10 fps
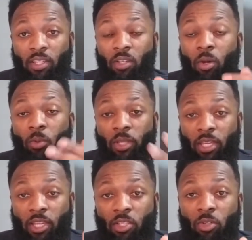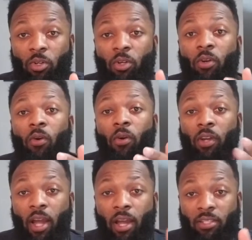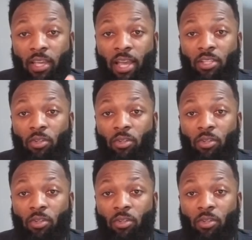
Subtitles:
leads or contacts